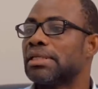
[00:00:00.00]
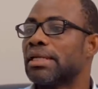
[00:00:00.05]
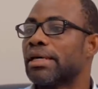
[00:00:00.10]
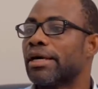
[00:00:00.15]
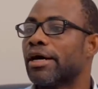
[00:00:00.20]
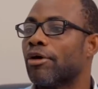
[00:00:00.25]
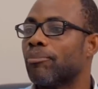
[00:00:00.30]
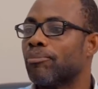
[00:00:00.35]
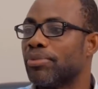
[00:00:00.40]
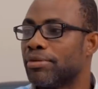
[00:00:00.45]

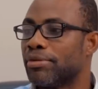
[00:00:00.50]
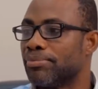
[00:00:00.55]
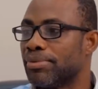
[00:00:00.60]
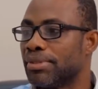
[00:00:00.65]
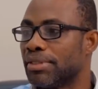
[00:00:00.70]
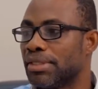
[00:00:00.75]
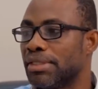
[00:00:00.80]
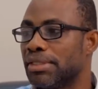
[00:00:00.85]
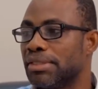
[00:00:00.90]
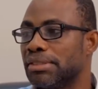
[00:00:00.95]
our
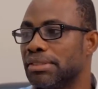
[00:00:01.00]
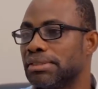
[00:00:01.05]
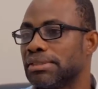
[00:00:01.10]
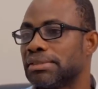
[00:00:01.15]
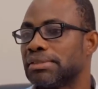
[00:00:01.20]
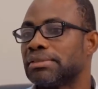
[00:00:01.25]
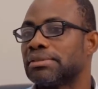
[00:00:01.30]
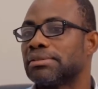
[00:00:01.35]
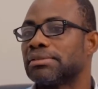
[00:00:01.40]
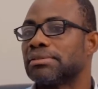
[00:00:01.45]

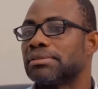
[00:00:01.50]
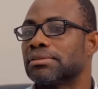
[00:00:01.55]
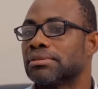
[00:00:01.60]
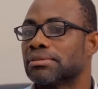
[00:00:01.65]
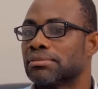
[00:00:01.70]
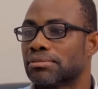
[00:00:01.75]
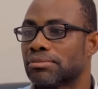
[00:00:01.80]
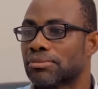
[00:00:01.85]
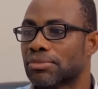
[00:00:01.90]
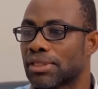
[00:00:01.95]
PPEs
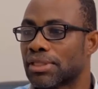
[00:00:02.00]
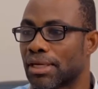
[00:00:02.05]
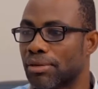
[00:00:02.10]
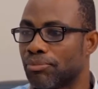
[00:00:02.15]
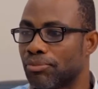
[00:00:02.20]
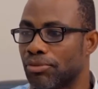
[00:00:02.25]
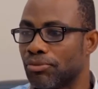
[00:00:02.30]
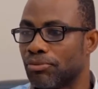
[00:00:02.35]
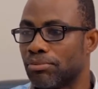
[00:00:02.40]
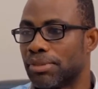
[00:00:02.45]

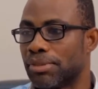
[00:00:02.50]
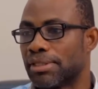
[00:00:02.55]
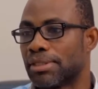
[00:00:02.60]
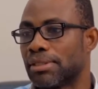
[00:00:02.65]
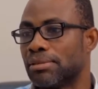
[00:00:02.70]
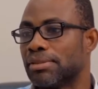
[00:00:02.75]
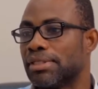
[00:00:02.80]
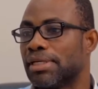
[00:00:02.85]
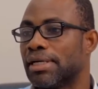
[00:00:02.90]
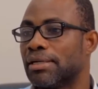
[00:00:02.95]

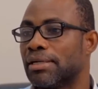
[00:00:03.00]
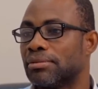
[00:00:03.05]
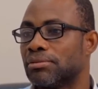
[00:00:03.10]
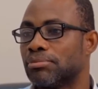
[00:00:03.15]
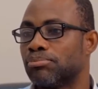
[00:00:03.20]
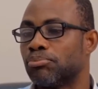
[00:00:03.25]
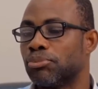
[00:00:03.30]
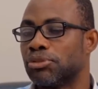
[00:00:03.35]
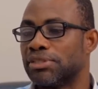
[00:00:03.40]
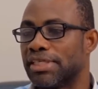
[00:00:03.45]
they are
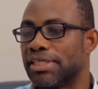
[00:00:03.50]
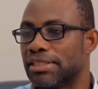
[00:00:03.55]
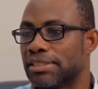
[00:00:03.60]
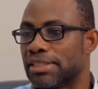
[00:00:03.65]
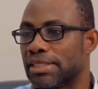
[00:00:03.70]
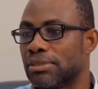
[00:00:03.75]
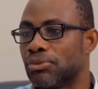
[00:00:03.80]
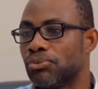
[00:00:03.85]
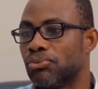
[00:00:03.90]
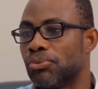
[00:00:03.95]

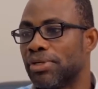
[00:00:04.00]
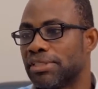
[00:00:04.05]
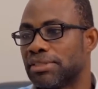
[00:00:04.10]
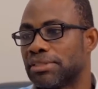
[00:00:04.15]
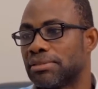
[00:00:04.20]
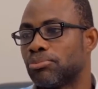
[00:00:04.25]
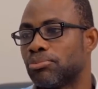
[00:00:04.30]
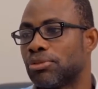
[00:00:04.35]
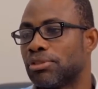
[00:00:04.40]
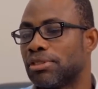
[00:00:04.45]
potentially
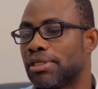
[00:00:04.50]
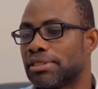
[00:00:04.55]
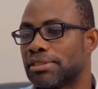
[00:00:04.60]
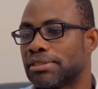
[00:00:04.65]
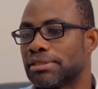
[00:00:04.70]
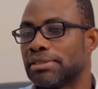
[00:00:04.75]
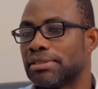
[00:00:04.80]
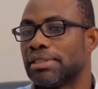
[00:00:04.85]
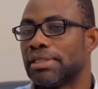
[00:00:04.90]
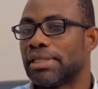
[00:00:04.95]
waste
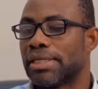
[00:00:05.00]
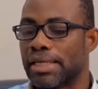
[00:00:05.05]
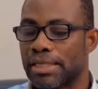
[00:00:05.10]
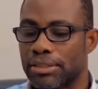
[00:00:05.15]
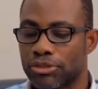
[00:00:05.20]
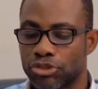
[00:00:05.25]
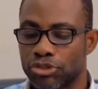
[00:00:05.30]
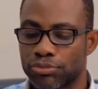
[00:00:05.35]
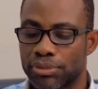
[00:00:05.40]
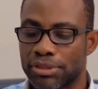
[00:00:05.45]
products and
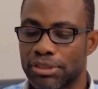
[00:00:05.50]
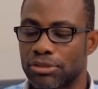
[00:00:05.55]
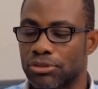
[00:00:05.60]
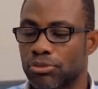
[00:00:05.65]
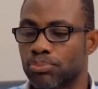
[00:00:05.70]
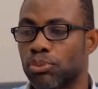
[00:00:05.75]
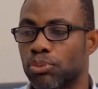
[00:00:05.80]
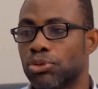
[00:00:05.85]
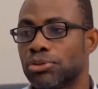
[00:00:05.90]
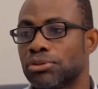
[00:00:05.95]
should be
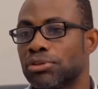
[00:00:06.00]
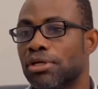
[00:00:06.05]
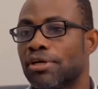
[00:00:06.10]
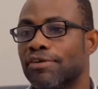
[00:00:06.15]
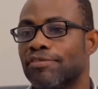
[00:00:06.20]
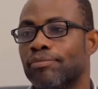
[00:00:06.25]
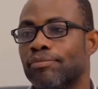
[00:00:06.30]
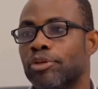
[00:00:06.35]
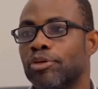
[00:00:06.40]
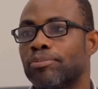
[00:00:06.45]
disposed
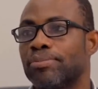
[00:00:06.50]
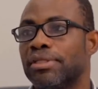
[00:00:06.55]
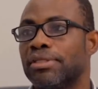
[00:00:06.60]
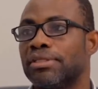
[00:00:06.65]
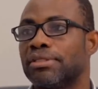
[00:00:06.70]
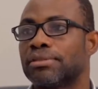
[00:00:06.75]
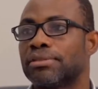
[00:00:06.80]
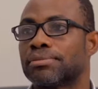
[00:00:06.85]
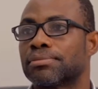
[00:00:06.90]
of properly.